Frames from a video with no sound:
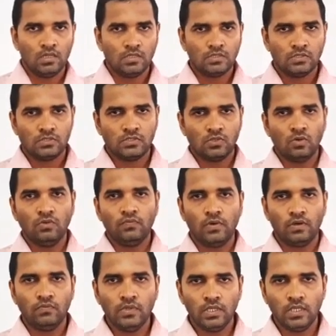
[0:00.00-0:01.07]
So
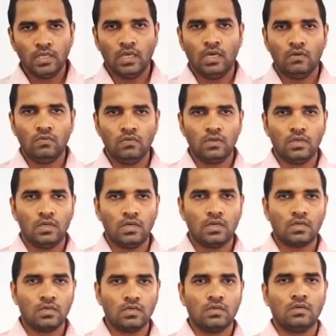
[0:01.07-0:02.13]
far we have
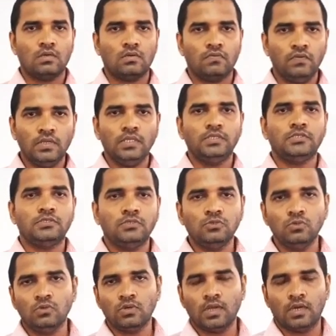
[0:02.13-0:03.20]
finished
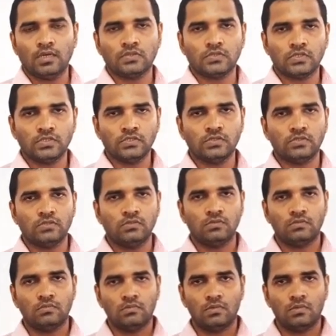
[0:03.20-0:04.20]
two classes,